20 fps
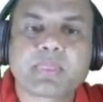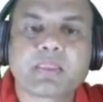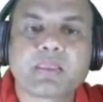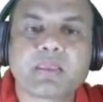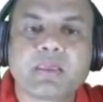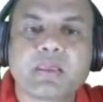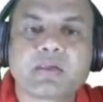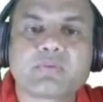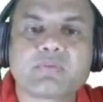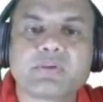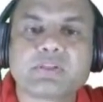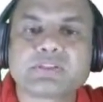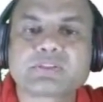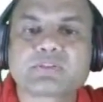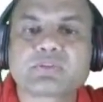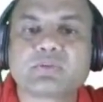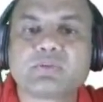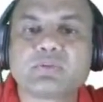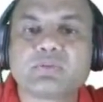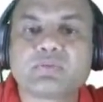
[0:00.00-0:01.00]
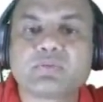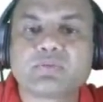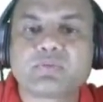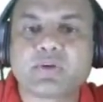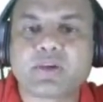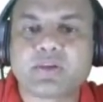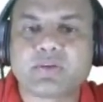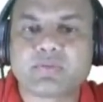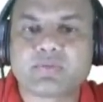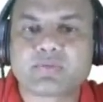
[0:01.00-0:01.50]
equals to
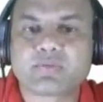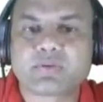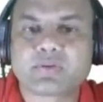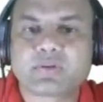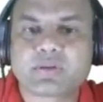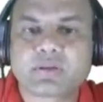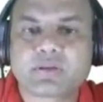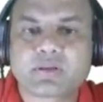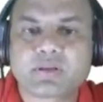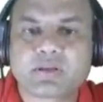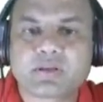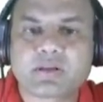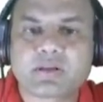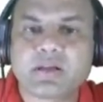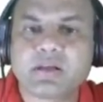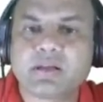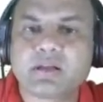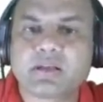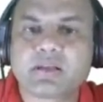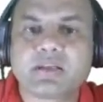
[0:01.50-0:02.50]
5, right?